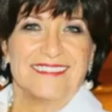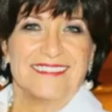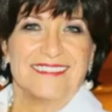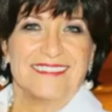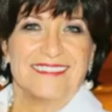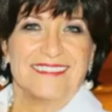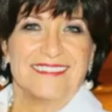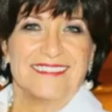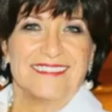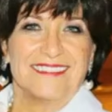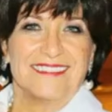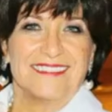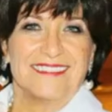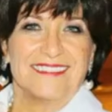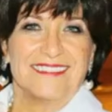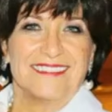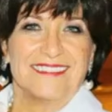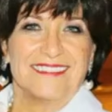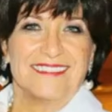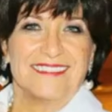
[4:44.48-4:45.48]

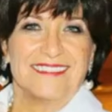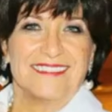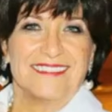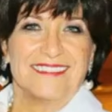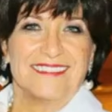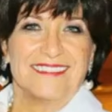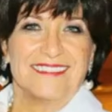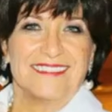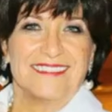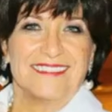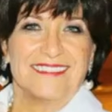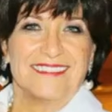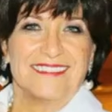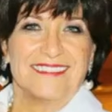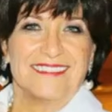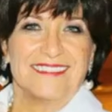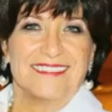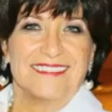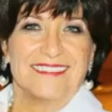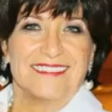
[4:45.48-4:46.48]

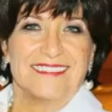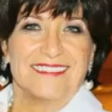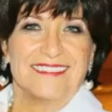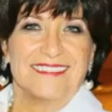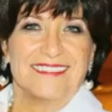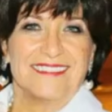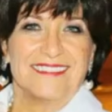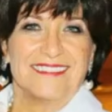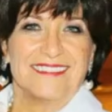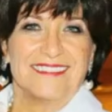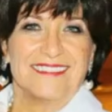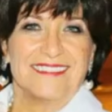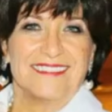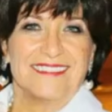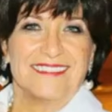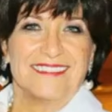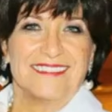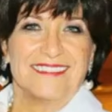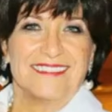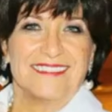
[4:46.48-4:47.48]

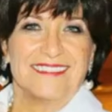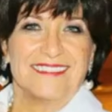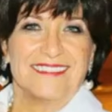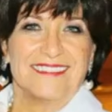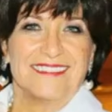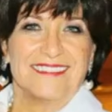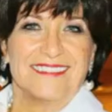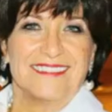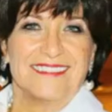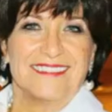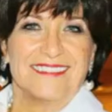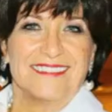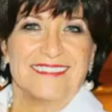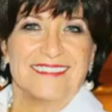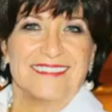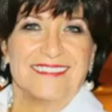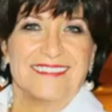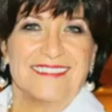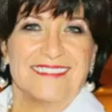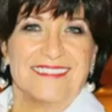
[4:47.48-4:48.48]

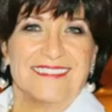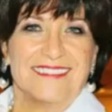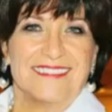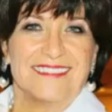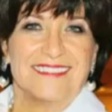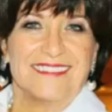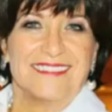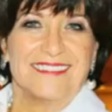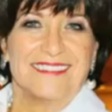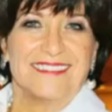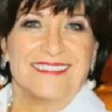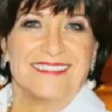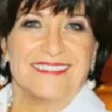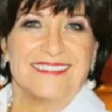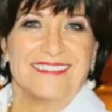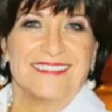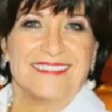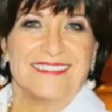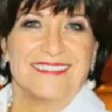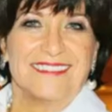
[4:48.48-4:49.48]

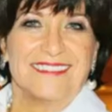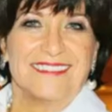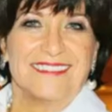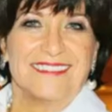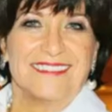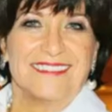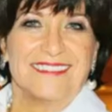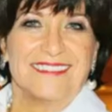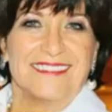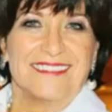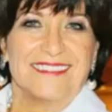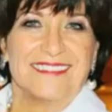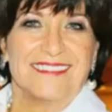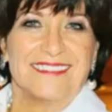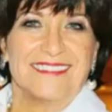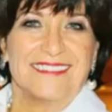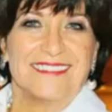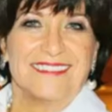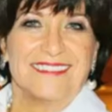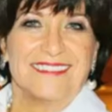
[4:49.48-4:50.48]

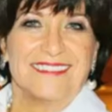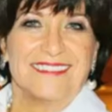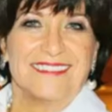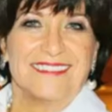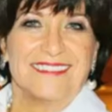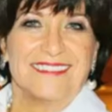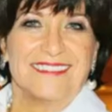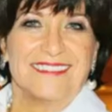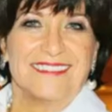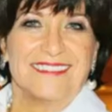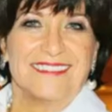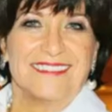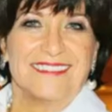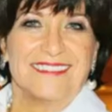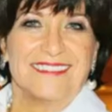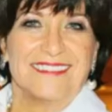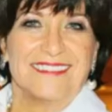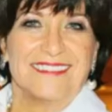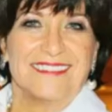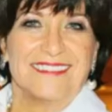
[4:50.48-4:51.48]

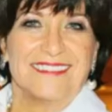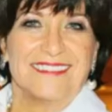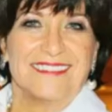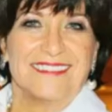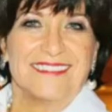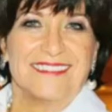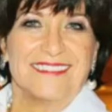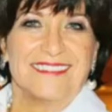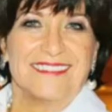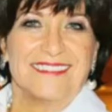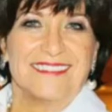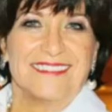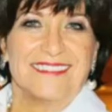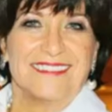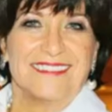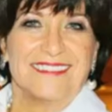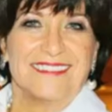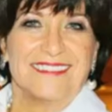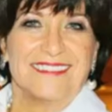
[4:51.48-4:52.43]
(no lip movement)